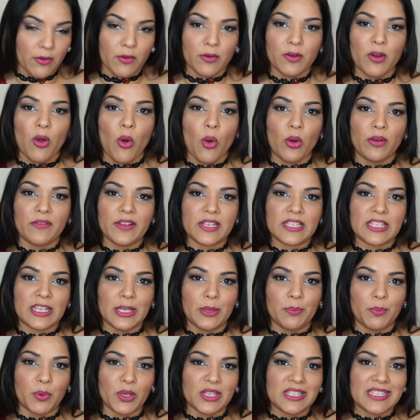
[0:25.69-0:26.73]
I will always
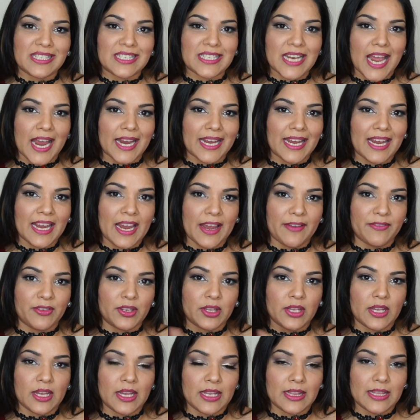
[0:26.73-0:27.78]
keep on stacking
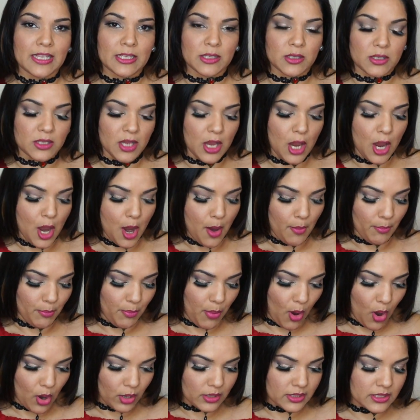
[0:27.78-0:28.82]
everything in this
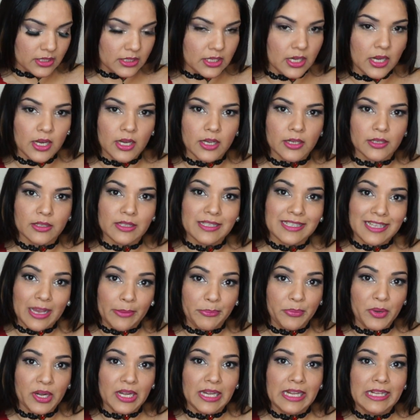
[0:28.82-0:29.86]
box uh,
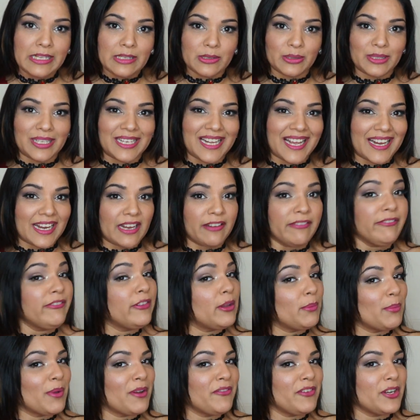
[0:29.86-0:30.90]
separately so that I can
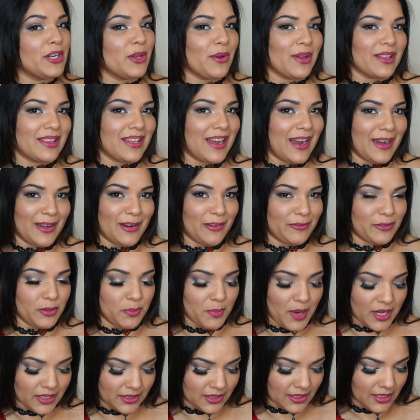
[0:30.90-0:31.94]
film my video at the end of the
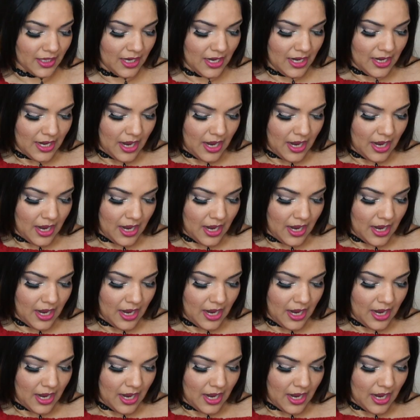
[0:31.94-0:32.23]
month.